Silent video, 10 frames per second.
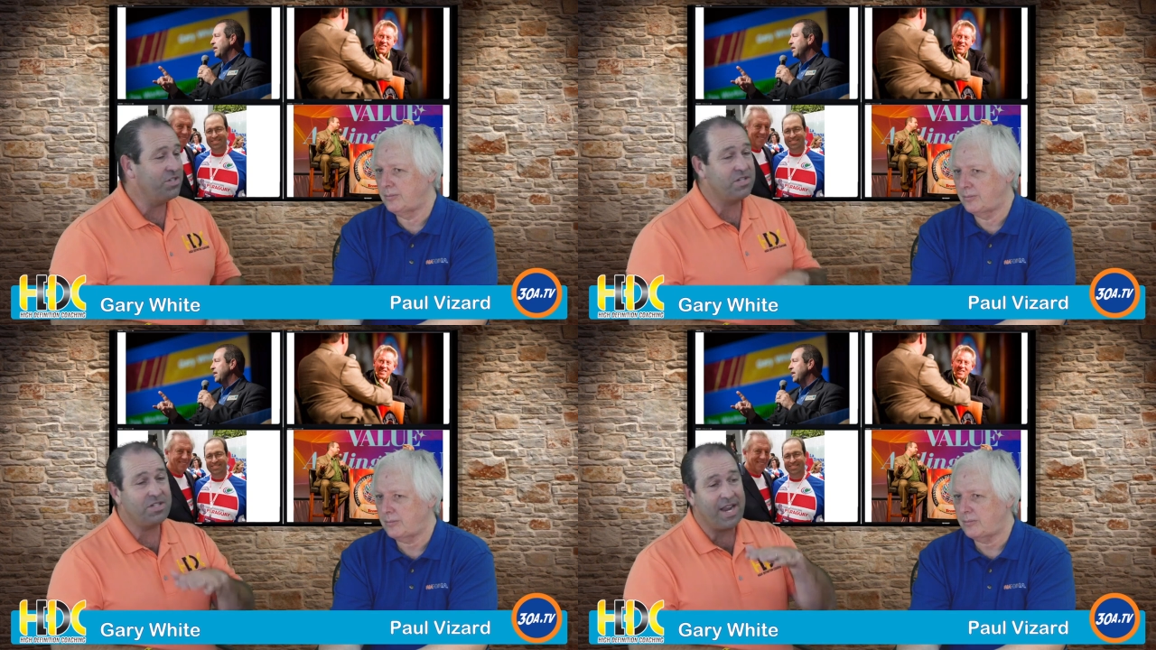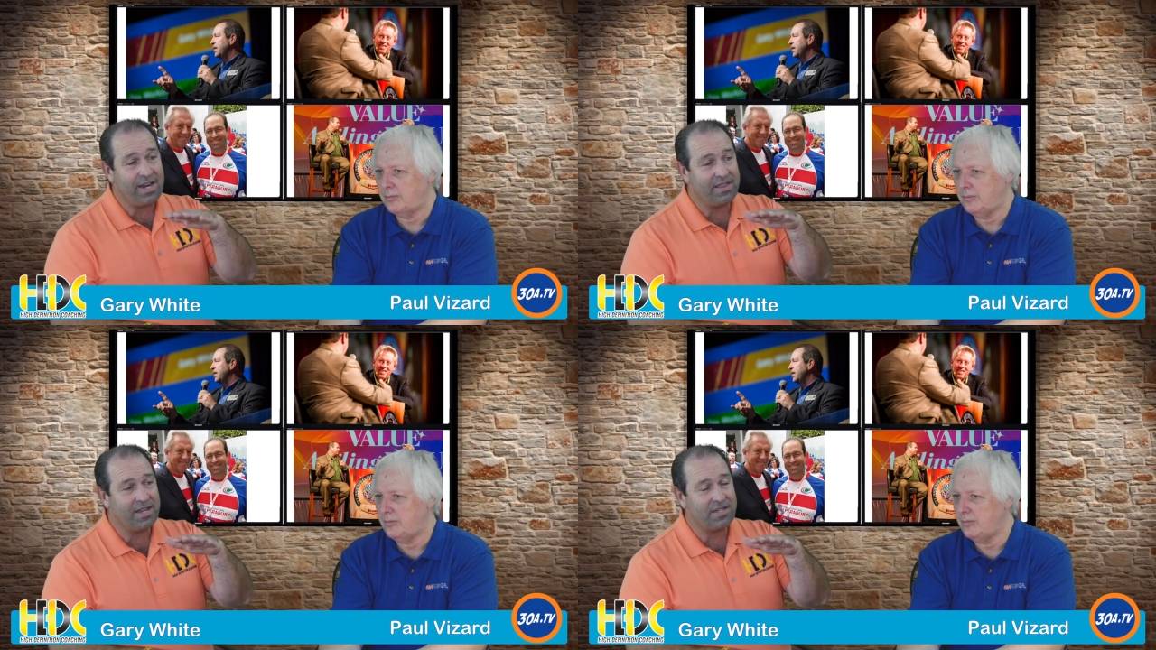Speaker 1: staying at this
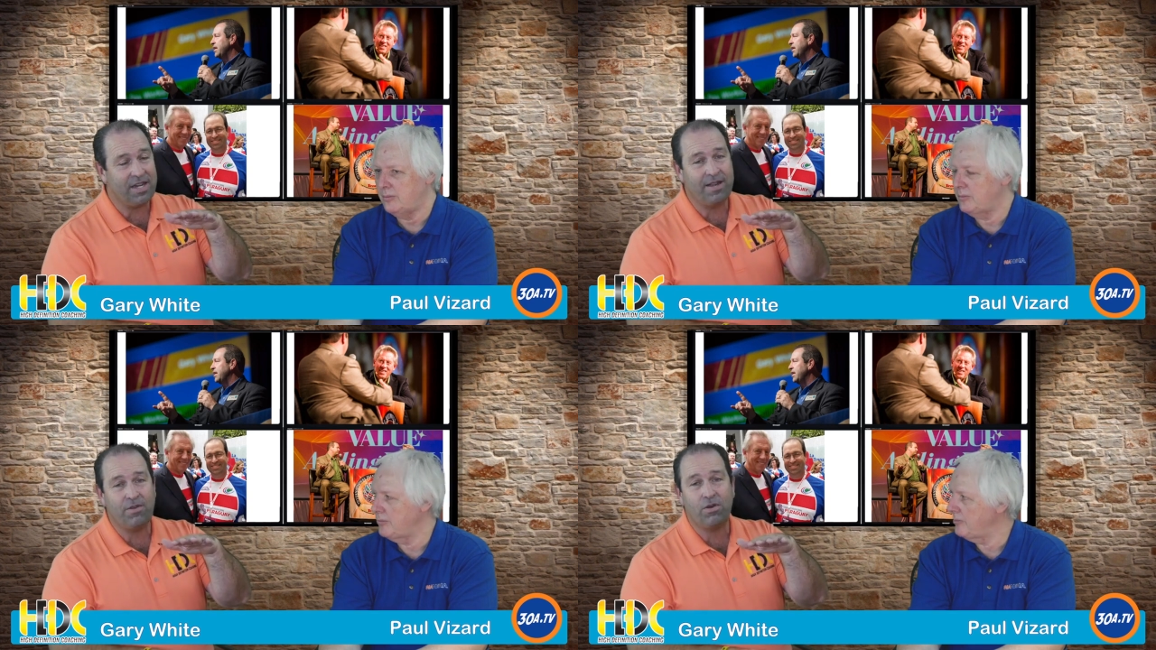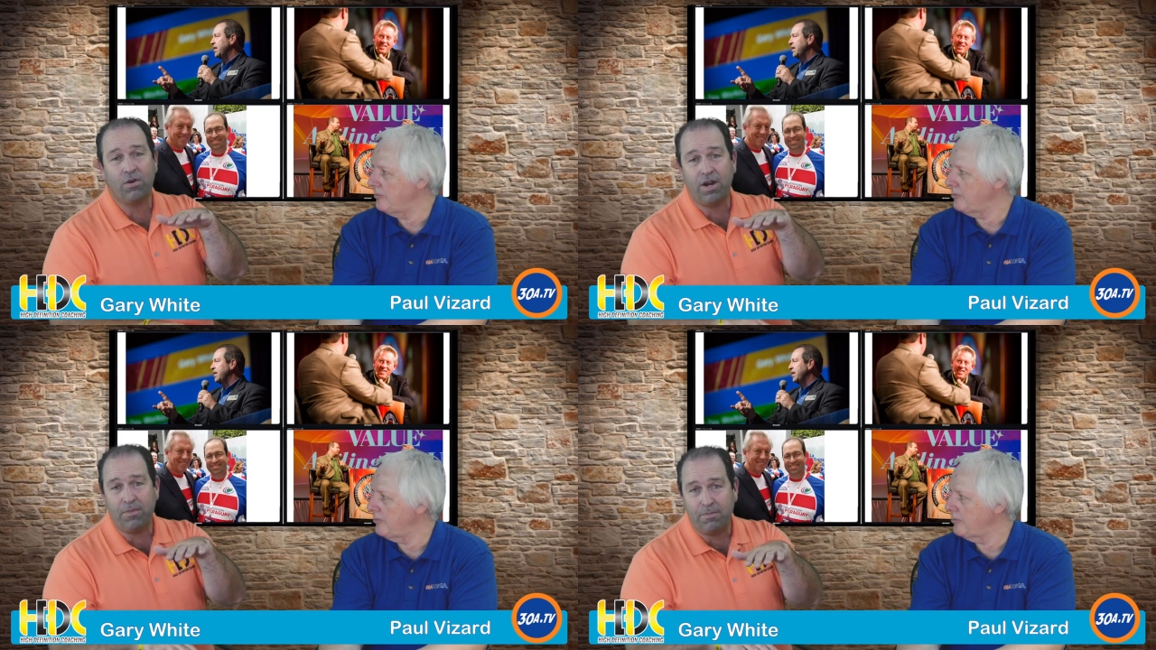level or
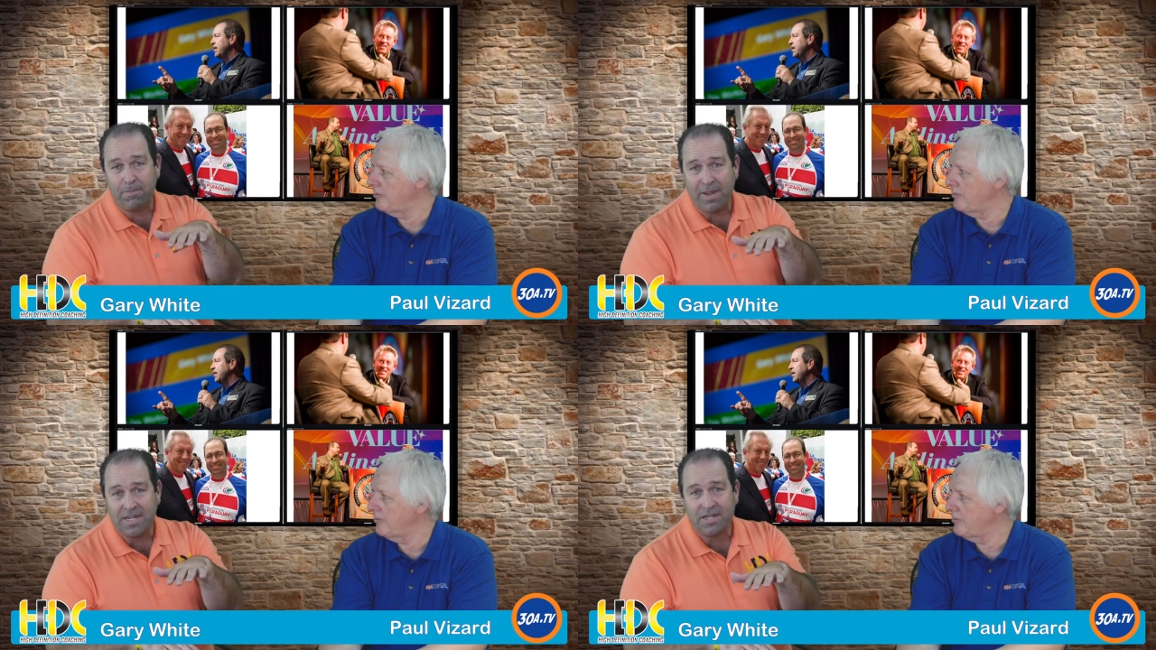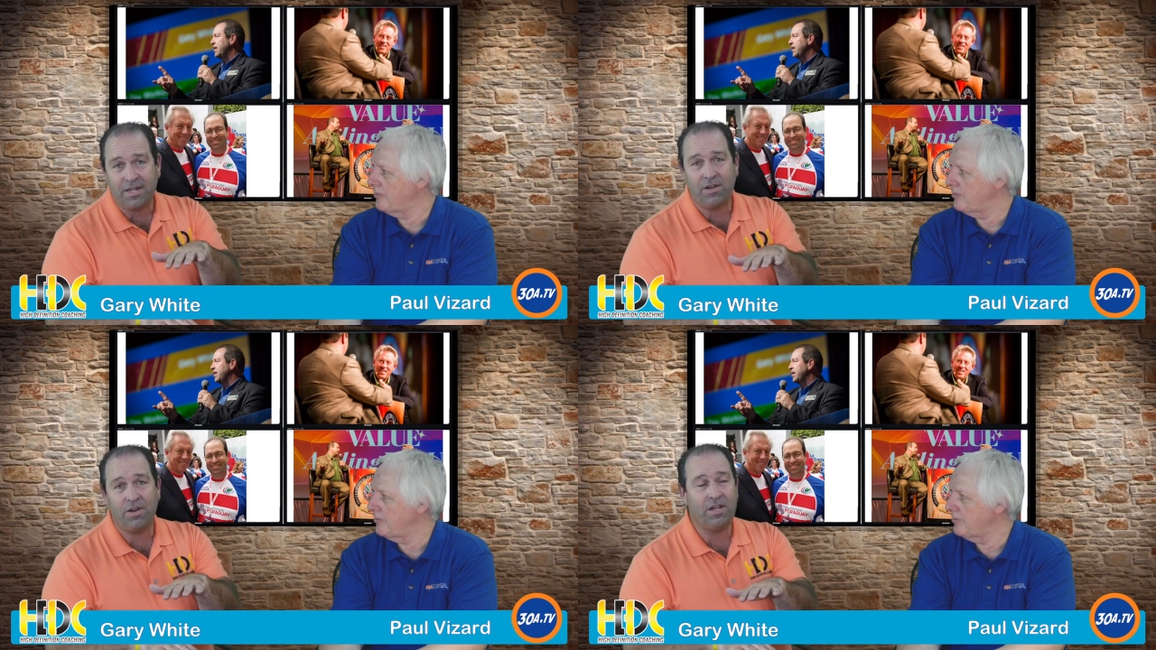basically on a
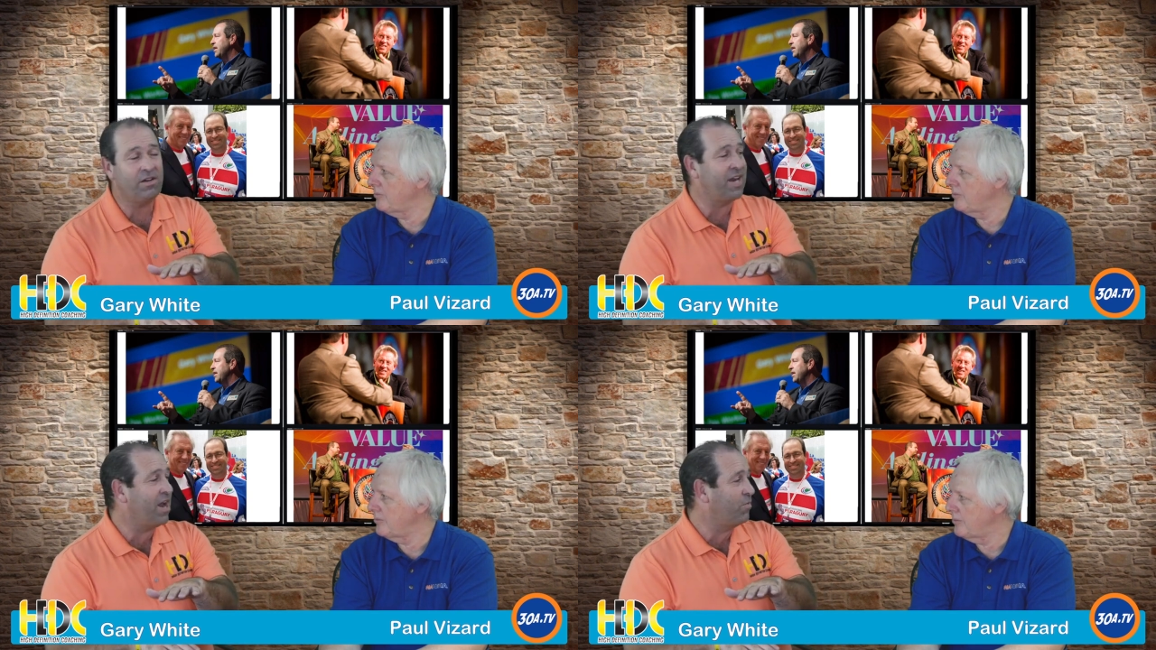little downward